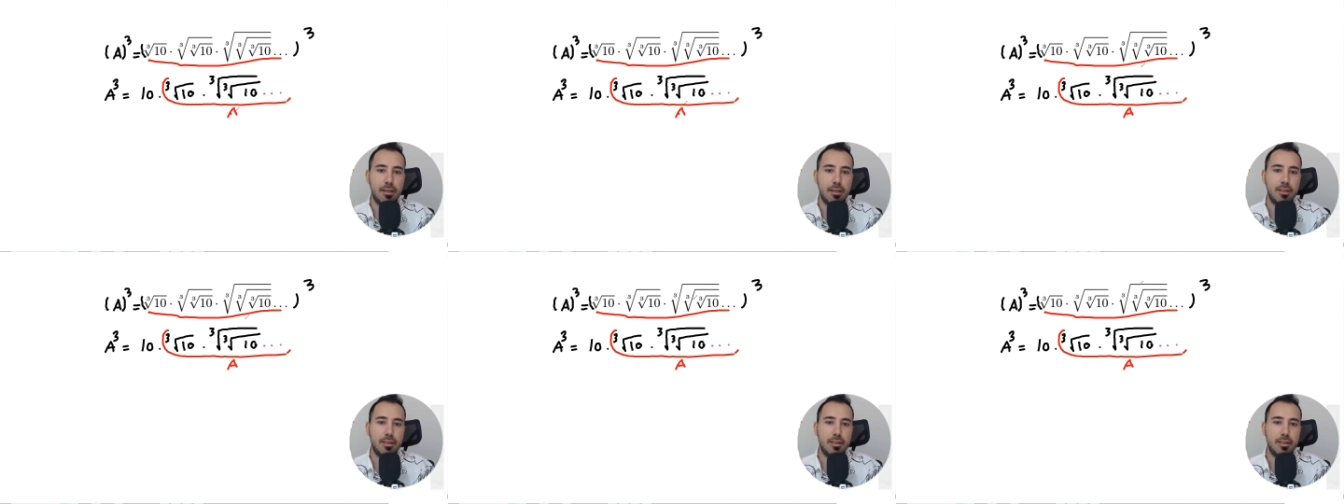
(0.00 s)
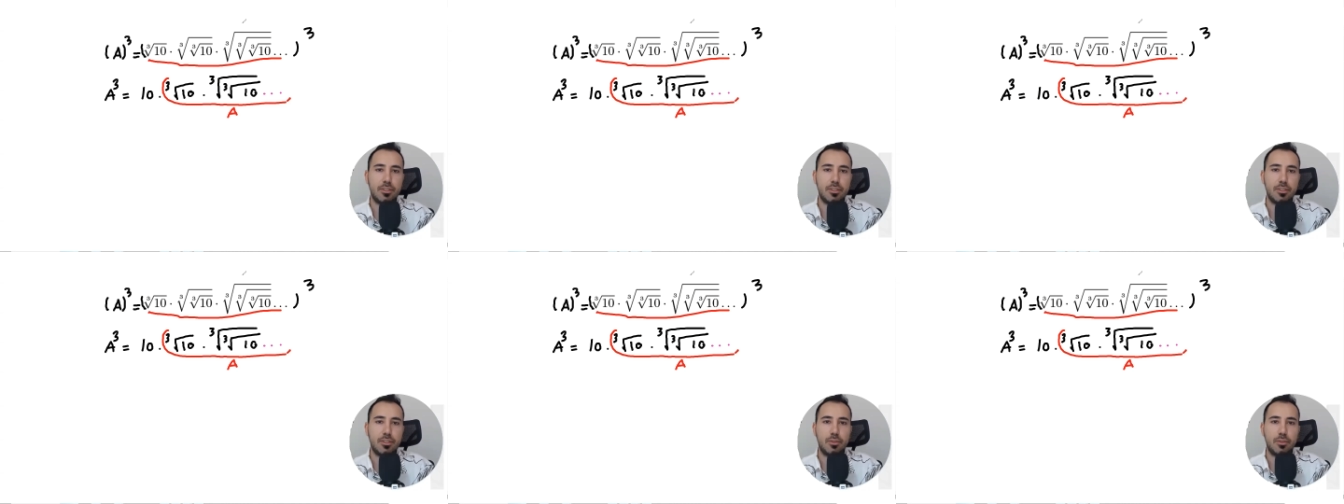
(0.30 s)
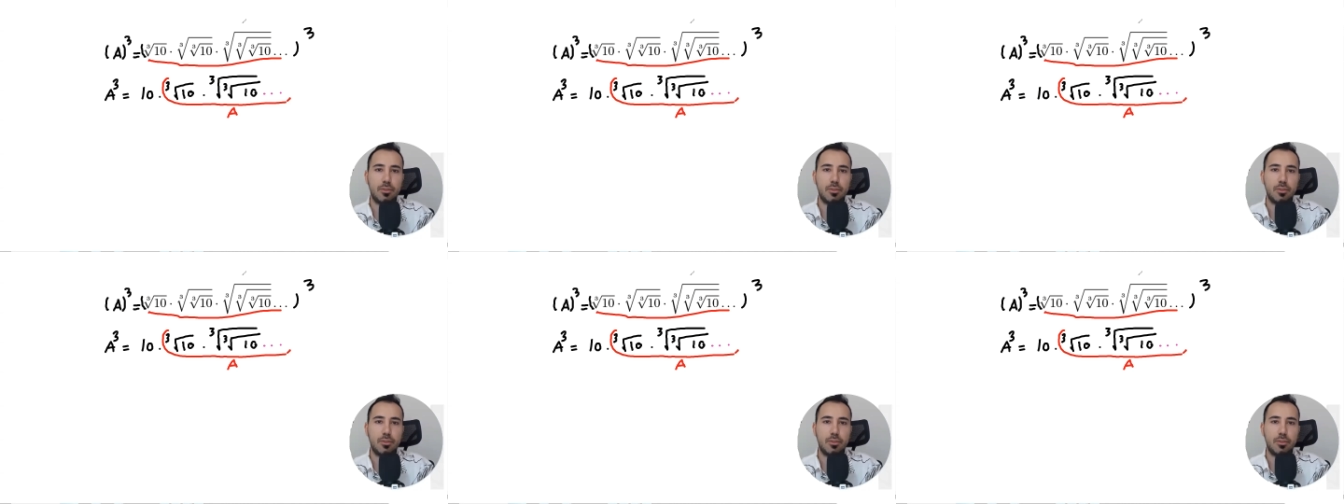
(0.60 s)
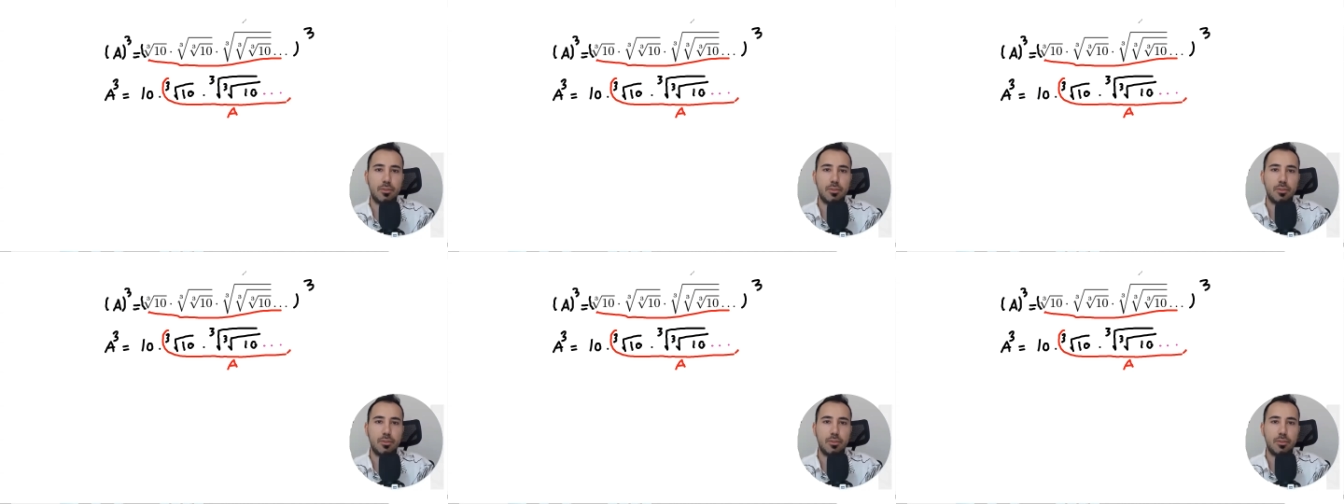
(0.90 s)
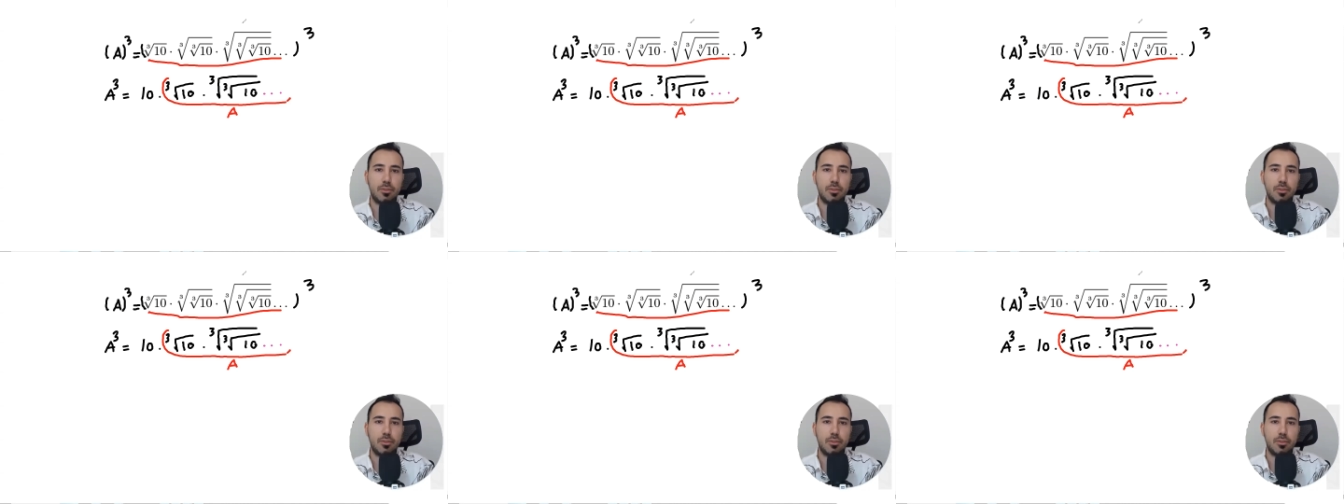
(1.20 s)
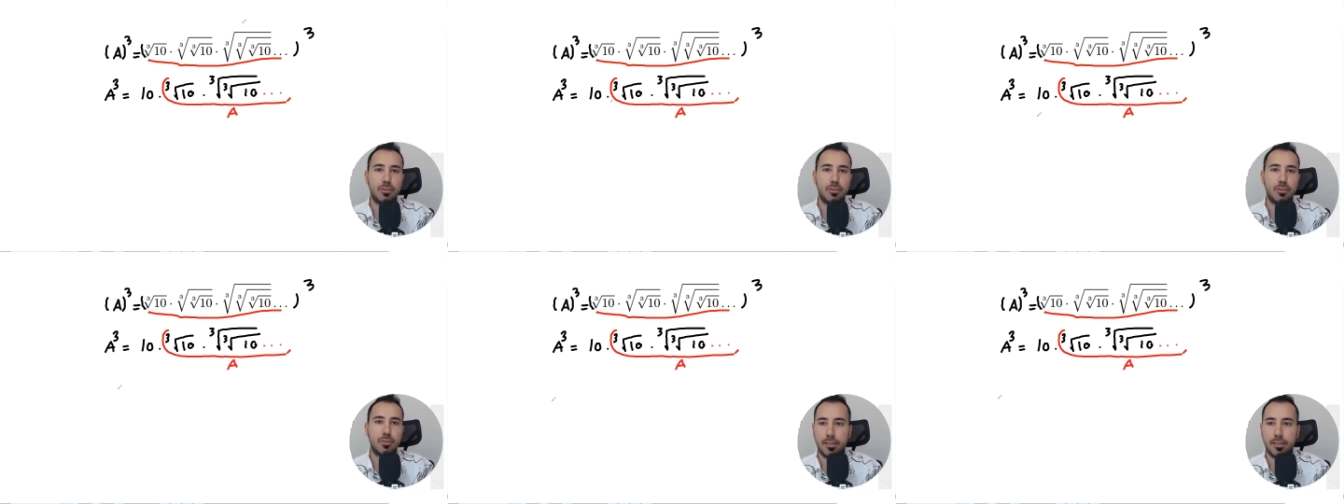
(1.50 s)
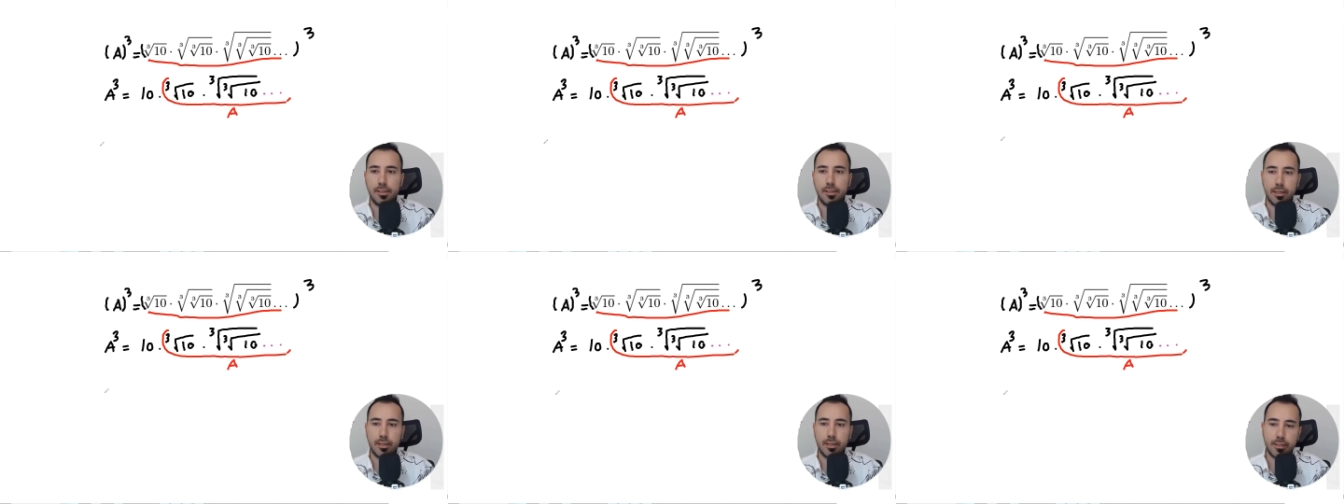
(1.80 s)
So what we're going to write
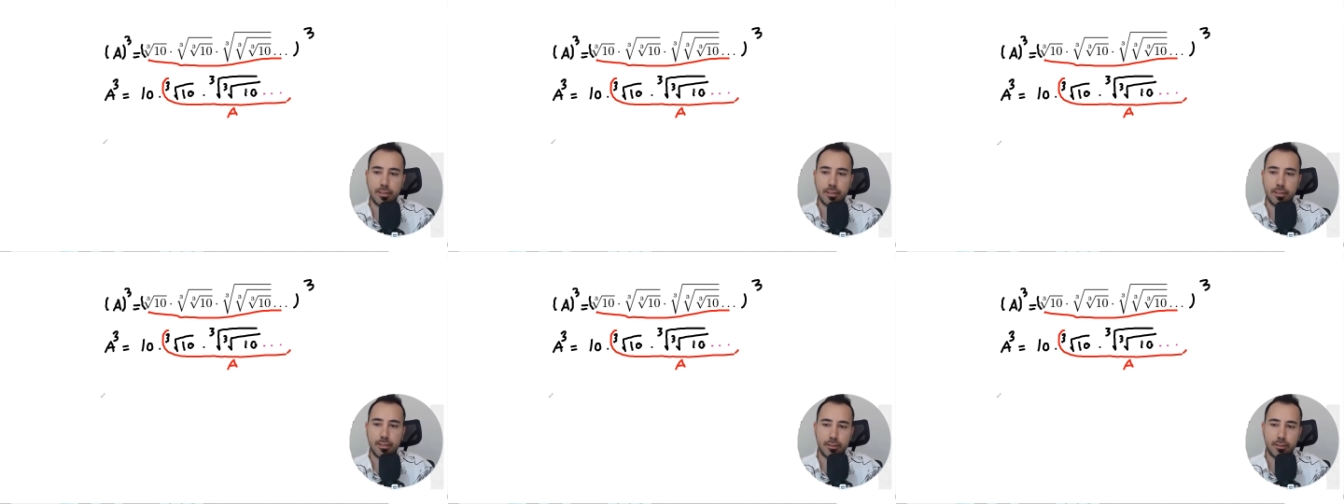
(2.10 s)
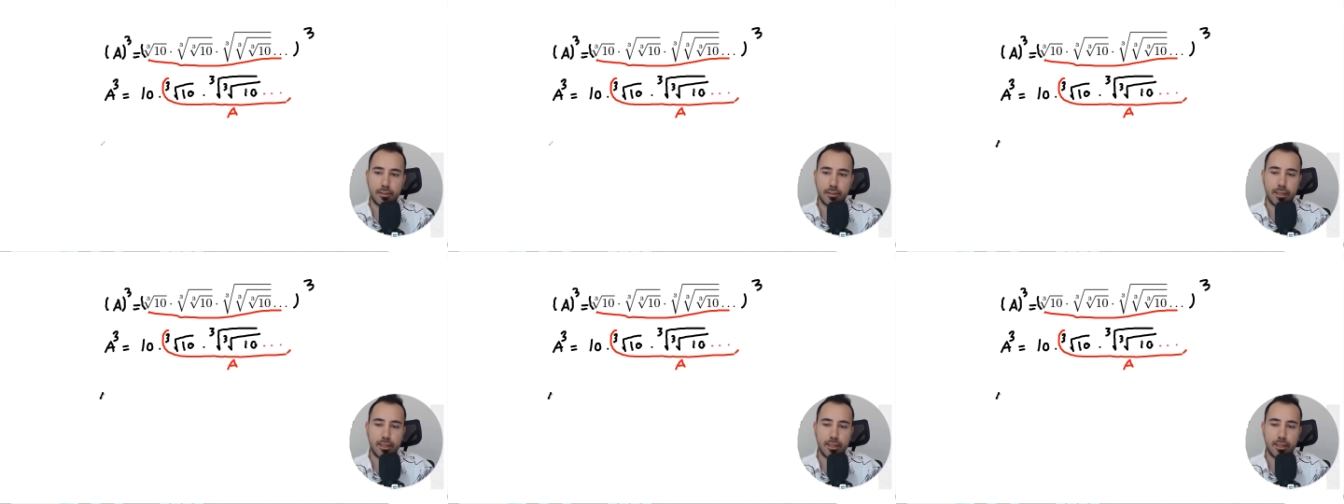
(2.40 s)
here,